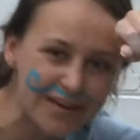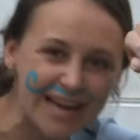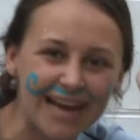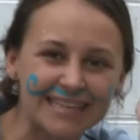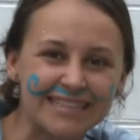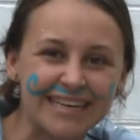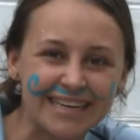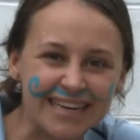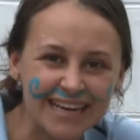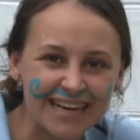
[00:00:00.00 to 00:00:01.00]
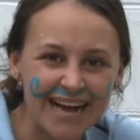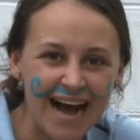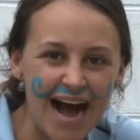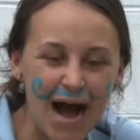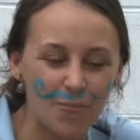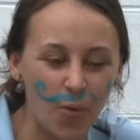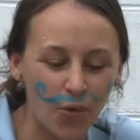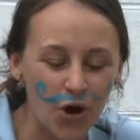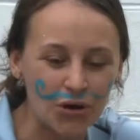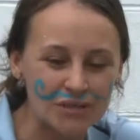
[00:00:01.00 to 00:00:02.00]
pretty hectic. Um,
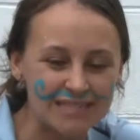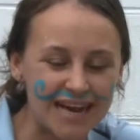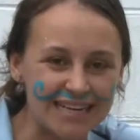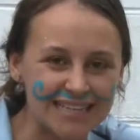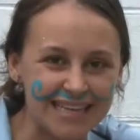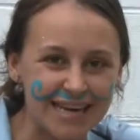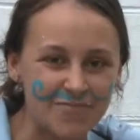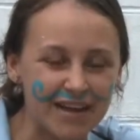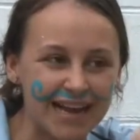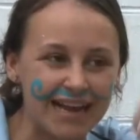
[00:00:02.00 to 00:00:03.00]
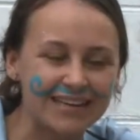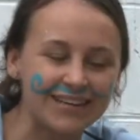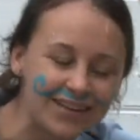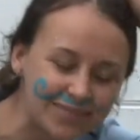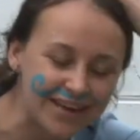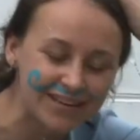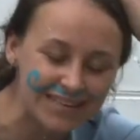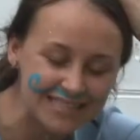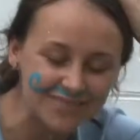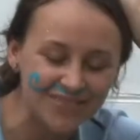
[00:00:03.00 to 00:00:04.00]
we're all starting to get a bit like, oh my
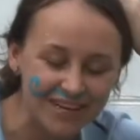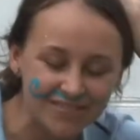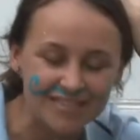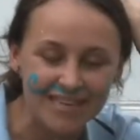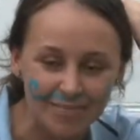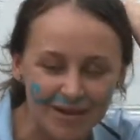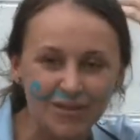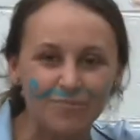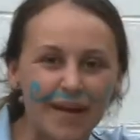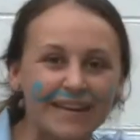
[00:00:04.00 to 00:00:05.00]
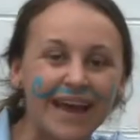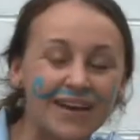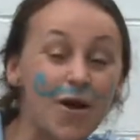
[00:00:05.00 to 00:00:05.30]
goodness, I'm ready for Sabbath. But yeah,